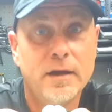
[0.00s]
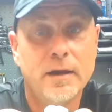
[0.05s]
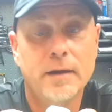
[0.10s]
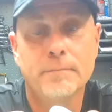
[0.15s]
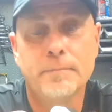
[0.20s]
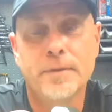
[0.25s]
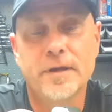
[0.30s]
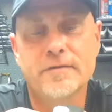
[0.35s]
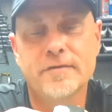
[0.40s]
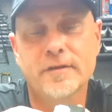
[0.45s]

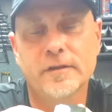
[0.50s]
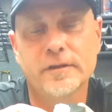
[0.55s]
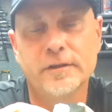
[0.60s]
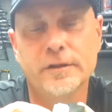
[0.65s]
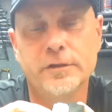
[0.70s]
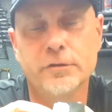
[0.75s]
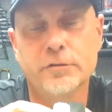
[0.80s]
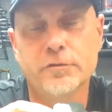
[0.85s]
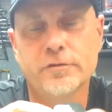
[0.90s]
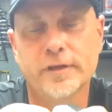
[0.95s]
and basically
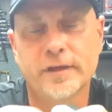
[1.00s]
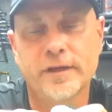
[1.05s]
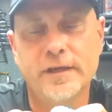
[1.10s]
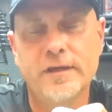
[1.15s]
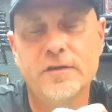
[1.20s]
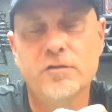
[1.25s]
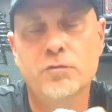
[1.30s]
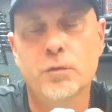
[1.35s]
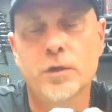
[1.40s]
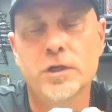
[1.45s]
use the
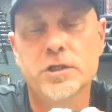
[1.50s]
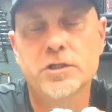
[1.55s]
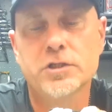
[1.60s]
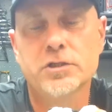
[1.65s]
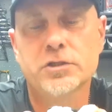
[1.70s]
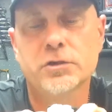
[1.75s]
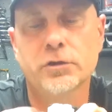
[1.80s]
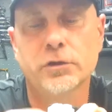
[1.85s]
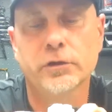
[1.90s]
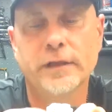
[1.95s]
key
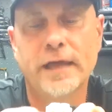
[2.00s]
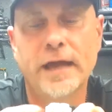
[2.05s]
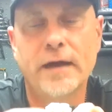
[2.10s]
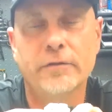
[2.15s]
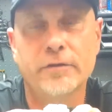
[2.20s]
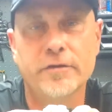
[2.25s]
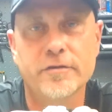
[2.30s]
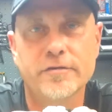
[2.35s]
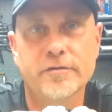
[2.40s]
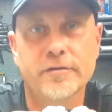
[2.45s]
switch to
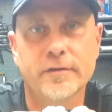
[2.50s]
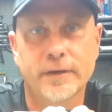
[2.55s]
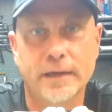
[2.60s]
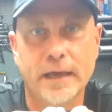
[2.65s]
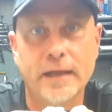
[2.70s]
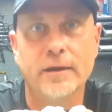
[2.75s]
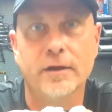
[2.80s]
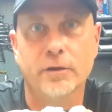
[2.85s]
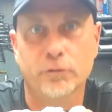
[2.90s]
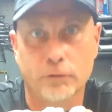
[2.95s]
allow this to
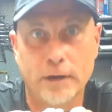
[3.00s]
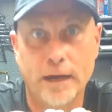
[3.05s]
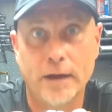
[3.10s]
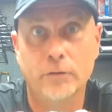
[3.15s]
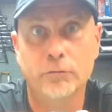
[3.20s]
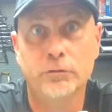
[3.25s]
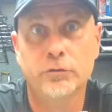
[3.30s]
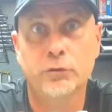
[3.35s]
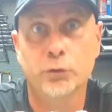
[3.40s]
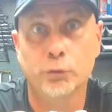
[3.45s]
get
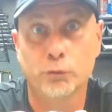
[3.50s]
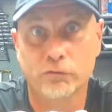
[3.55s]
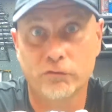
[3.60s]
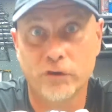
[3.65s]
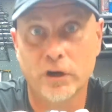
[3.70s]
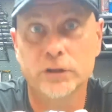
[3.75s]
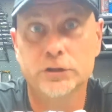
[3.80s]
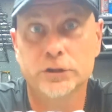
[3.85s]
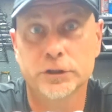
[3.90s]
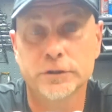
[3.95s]
ground to
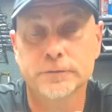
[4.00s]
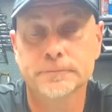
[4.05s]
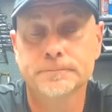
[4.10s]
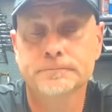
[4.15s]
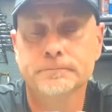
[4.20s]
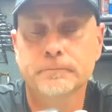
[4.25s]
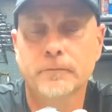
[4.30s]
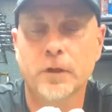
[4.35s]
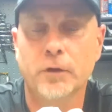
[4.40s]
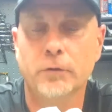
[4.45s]
function.
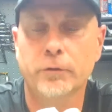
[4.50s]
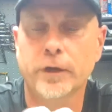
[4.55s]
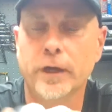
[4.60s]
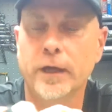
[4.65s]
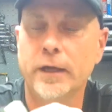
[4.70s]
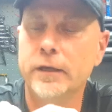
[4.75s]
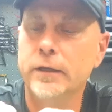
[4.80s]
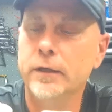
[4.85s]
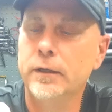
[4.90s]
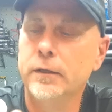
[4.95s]
Okay.